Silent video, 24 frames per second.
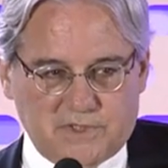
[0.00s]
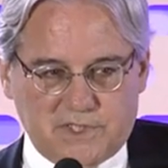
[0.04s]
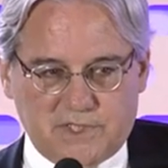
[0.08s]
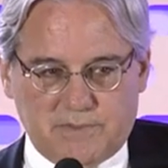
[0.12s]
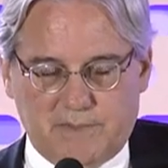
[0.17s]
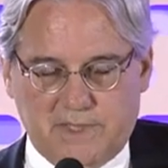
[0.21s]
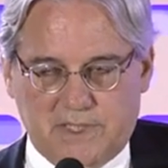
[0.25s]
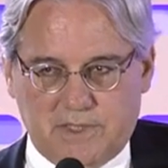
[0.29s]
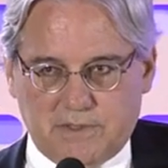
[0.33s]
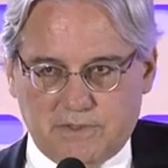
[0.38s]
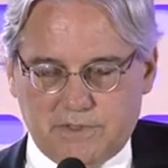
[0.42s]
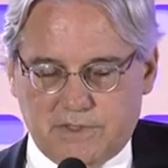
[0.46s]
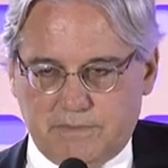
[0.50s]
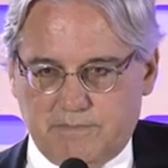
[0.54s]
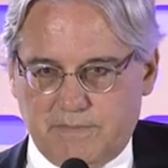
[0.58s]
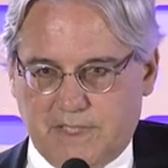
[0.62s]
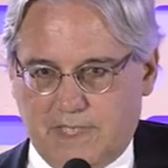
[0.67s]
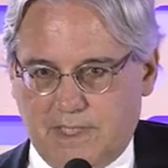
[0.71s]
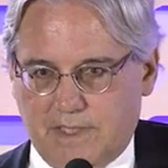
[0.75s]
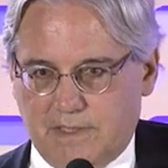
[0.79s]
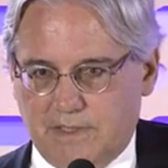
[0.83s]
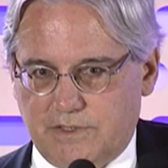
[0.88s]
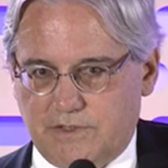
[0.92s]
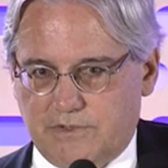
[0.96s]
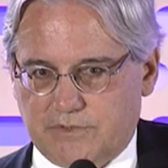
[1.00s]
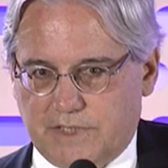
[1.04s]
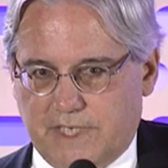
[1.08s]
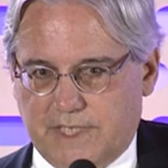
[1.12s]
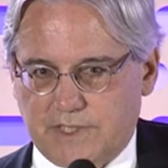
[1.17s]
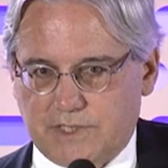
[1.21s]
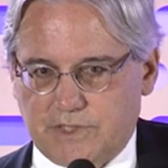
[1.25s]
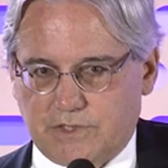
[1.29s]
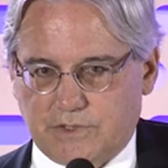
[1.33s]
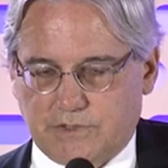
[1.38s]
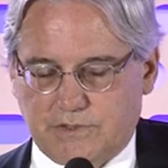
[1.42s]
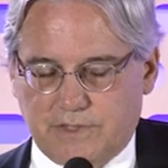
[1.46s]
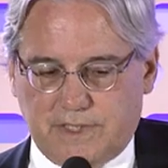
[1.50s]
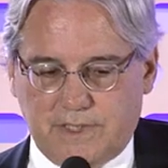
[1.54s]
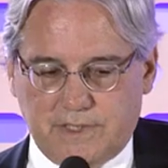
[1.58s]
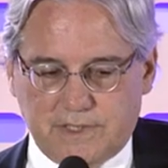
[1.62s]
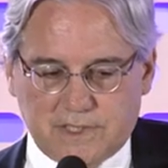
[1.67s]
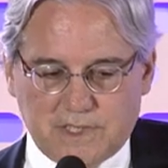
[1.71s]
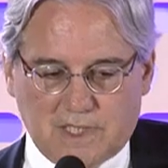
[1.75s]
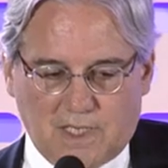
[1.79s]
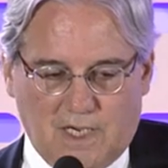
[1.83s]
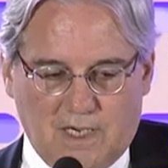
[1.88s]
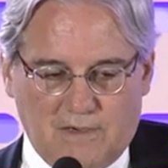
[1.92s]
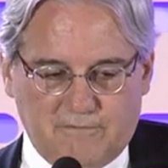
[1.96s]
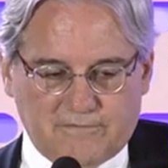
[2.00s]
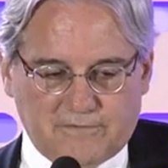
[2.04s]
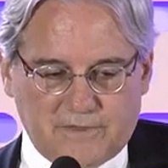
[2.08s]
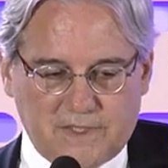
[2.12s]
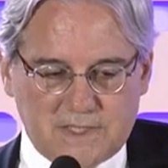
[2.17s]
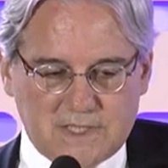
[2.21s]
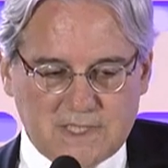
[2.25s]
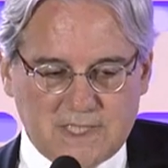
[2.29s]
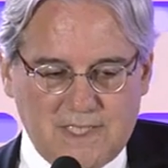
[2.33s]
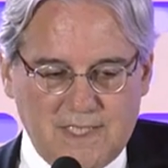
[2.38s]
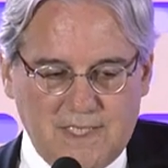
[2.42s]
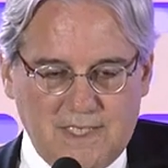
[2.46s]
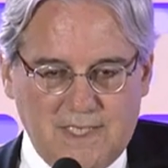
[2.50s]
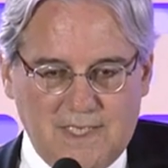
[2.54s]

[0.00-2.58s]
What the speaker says: speakers may address during this conference,